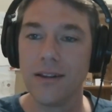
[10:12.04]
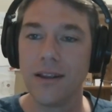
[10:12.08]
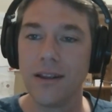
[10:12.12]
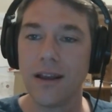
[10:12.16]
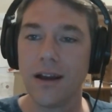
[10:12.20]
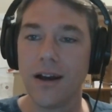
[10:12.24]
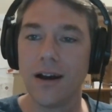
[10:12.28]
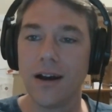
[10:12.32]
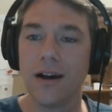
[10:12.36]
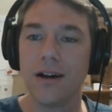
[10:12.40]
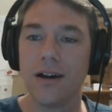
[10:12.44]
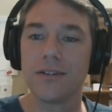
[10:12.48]

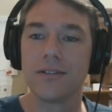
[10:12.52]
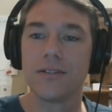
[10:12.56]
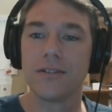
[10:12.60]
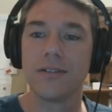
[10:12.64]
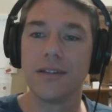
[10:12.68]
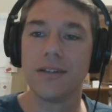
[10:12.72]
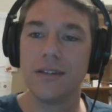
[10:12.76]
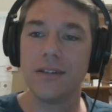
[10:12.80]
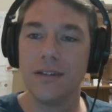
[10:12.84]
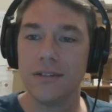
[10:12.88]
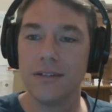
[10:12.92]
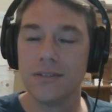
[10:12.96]
Uh,
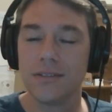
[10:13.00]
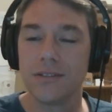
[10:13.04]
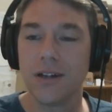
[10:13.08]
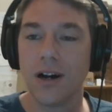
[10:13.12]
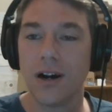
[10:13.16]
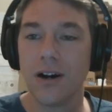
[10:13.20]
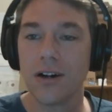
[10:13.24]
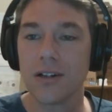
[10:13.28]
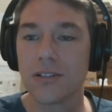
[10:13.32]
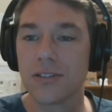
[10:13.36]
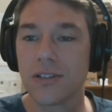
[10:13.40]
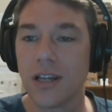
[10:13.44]

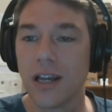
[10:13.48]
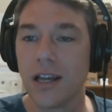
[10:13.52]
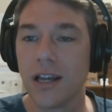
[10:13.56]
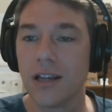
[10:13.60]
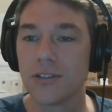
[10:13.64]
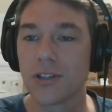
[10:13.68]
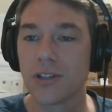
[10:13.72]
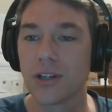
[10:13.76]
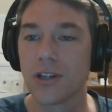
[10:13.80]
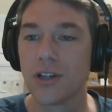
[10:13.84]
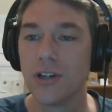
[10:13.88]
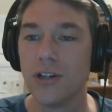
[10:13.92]
Dong
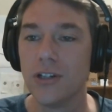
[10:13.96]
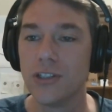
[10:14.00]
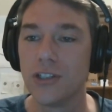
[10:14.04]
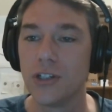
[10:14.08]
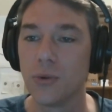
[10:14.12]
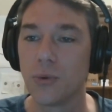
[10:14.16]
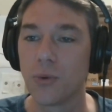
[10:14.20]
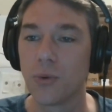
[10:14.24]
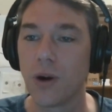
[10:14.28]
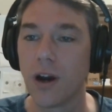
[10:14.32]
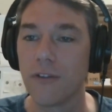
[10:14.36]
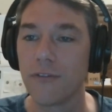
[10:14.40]
says, could
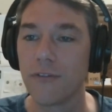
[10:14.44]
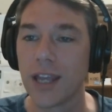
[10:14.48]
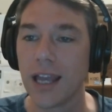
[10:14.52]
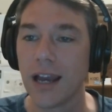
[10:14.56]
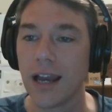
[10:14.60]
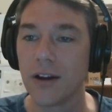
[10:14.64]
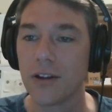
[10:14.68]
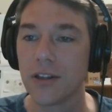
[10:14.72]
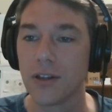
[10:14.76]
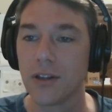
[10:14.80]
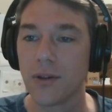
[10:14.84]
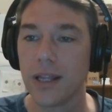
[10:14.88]
you rough
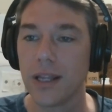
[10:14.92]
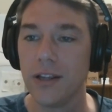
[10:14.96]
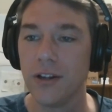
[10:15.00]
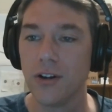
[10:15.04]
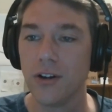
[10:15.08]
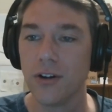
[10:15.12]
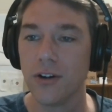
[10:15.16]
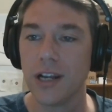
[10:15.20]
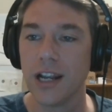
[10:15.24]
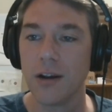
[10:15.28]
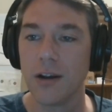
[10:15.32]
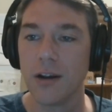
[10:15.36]
calculate
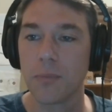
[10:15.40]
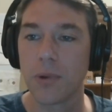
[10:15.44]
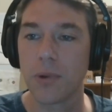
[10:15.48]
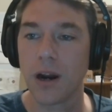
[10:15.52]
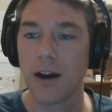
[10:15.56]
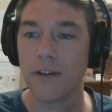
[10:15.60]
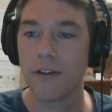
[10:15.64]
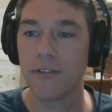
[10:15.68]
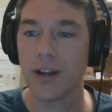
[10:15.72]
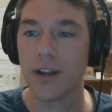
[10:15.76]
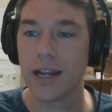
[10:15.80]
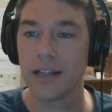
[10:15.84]
your net
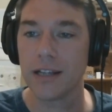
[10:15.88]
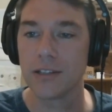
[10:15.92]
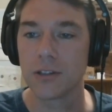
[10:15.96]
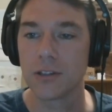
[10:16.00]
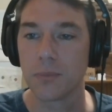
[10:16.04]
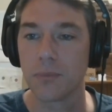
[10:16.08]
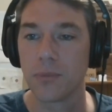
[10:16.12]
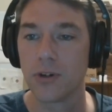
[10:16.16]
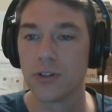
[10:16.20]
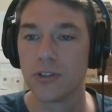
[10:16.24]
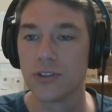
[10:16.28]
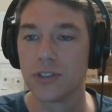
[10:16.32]
profit as a
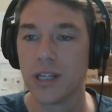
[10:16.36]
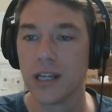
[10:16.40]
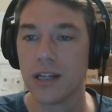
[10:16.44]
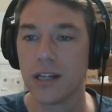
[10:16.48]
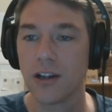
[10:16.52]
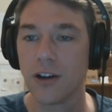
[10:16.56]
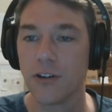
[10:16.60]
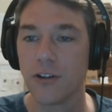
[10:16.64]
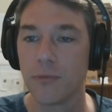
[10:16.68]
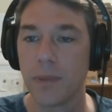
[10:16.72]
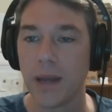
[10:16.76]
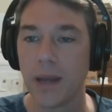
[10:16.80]

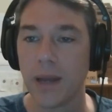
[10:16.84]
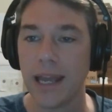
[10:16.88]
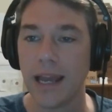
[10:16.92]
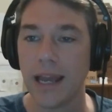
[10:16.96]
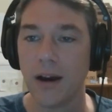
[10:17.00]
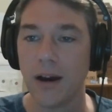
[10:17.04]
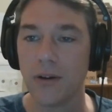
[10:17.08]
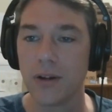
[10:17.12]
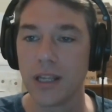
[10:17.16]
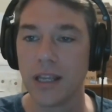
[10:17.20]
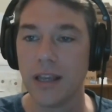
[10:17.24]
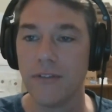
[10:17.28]
percent of
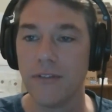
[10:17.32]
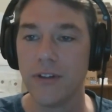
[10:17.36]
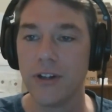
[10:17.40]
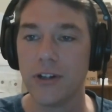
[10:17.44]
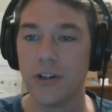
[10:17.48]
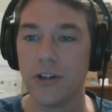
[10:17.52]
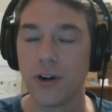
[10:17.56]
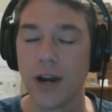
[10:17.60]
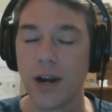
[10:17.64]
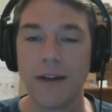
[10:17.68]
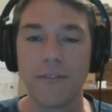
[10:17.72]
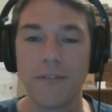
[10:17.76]
payout given
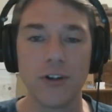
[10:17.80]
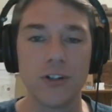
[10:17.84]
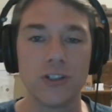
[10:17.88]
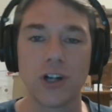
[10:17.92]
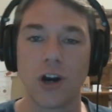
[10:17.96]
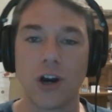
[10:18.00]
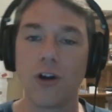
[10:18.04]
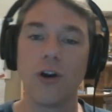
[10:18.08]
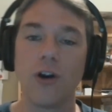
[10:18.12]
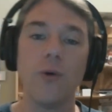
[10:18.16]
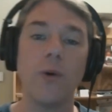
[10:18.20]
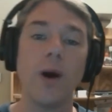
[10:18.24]
your average
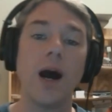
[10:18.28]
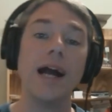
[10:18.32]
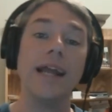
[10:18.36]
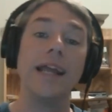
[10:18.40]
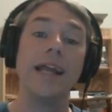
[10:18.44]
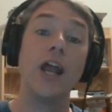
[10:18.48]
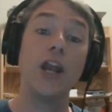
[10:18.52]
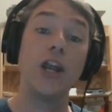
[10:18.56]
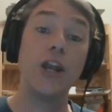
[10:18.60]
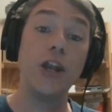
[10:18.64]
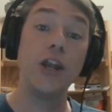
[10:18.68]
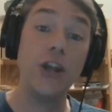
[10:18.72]
ROI?
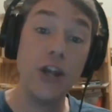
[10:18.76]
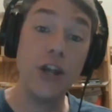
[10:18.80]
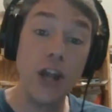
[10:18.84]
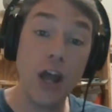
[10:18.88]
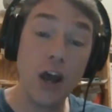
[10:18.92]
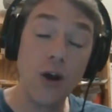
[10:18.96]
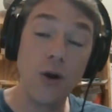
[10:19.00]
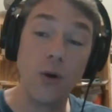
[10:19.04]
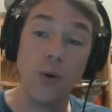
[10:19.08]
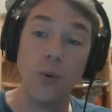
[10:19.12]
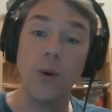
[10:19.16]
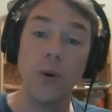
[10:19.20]

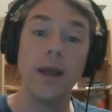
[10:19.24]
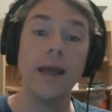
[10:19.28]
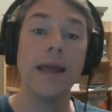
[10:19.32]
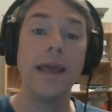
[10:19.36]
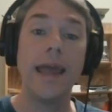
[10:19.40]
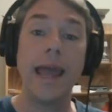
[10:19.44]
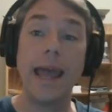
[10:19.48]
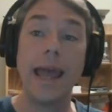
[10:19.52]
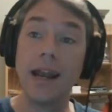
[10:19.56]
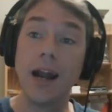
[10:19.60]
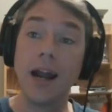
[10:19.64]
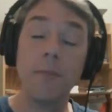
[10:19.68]
No.
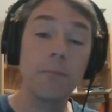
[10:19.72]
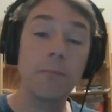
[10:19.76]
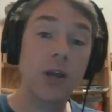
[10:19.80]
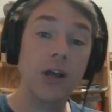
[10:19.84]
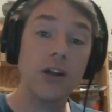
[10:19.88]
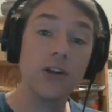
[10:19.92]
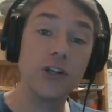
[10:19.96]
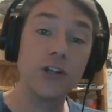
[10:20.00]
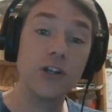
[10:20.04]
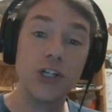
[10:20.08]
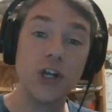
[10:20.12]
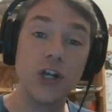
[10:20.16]
And I'm
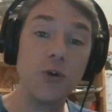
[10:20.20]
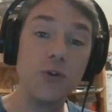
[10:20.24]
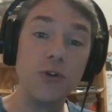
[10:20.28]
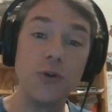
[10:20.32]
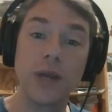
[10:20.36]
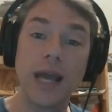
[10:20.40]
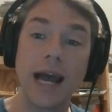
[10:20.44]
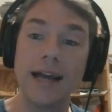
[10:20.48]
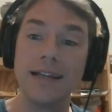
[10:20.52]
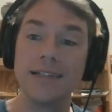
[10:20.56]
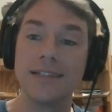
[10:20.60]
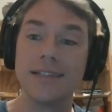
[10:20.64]
going to show you
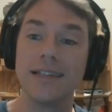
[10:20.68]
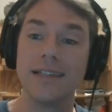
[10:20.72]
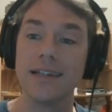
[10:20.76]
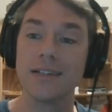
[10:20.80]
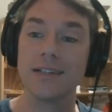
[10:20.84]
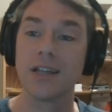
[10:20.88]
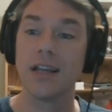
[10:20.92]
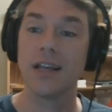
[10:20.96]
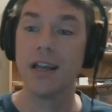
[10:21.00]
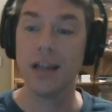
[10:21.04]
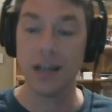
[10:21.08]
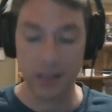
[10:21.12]
guys
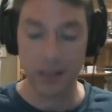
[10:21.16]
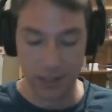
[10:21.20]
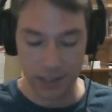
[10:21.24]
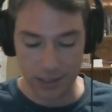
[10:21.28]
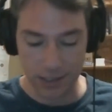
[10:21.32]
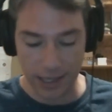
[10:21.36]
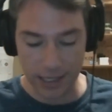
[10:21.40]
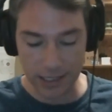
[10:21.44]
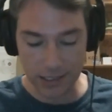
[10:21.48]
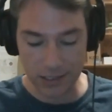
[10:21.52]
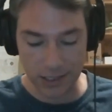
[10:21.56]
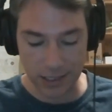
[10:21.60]
this.
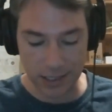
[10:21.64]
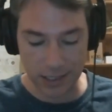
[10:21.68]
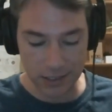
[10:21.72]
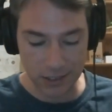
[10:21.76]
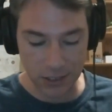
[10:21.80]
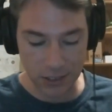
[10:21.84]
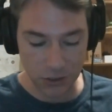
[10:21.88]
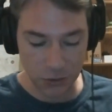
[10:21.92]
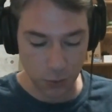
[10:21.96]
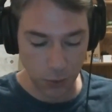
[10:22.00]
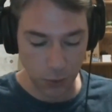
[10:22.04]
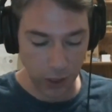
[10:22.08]

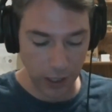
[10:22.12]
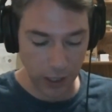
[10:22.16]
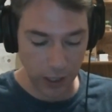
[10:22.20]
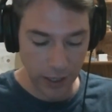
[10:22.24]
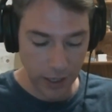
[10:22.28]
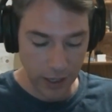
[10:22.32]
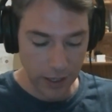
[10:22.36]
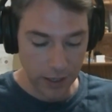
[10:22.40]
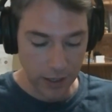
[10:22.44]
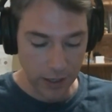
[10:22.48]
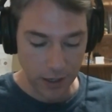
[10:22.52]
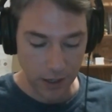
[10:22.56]
This is what,
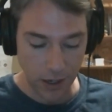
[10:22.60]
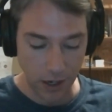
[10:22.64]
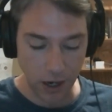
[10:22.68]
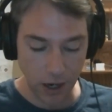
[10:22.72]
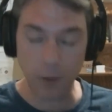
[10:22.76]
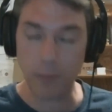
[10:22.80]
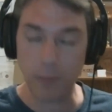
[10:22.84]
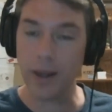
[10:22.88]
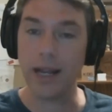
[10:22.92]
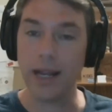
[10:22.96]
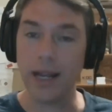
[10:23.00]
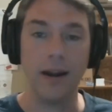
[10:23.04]

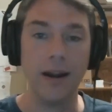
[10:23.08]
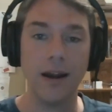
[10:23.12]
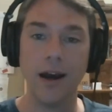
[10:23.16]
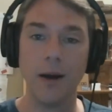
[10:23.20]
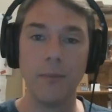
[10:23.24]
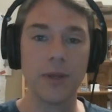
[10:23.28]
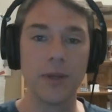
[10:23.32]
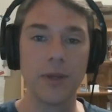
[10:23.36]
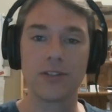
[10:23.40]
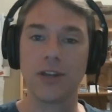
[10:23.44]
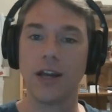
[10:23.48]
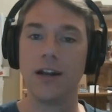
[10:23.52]
oh man,
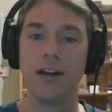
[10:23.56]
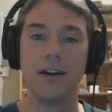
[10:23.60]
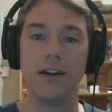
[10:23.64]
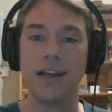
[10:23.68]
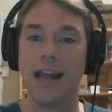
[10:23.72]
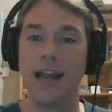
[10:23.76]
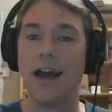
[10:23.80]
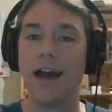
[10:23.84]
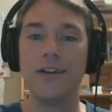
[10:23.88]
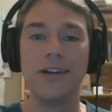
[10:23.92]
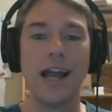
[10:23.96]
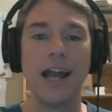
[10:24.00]
I'm excited.
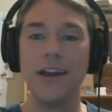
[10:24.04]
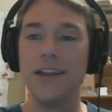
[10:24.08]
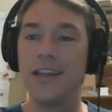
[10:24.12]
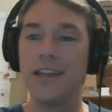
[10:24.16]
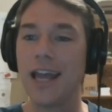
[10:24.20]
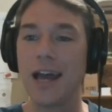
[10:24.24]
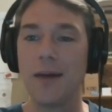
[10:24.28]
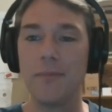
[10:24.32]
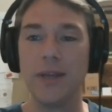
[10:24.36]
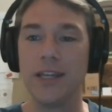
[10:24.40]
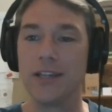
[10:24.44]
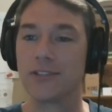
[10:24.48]
Now you
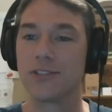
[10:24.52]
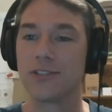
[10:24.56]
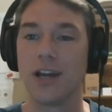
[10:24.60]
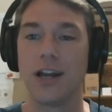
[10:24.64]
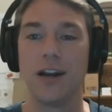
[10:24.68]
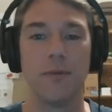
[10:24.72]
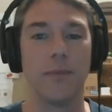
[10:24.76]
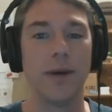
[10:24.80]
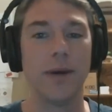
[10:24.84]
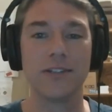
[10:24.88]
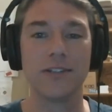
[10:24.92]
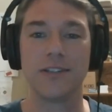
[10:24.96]
got me
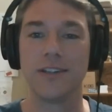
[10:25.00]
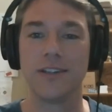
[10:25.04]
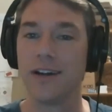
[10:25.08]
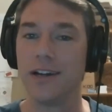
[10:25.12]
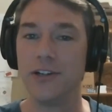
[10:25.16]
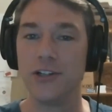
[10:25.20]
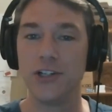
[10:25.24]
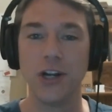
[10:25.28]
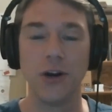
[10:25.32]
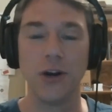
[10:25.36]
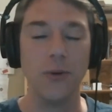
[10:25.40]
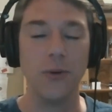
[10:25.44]
excited about
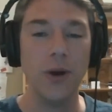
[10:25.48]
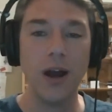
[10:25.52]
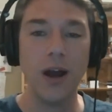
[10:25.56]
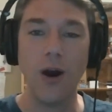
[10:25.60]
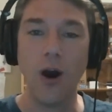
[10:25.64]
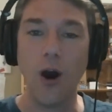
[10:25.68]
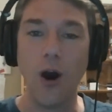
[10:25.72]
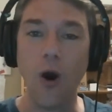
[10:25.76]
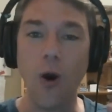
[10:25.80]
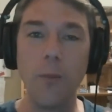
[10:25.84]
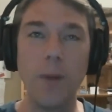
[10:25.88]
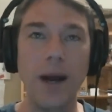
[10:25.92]
tonight's show.
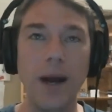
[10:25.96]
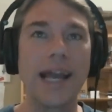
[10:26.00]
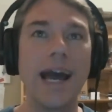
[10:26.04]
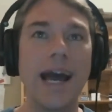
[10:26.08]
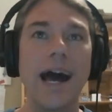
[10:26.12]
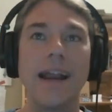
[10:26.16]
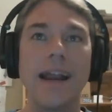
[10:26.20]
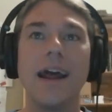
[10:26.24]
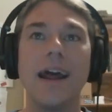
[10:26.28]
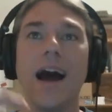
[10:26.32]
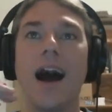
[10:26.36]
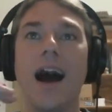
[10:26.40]
Oh my
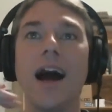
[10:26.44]
God.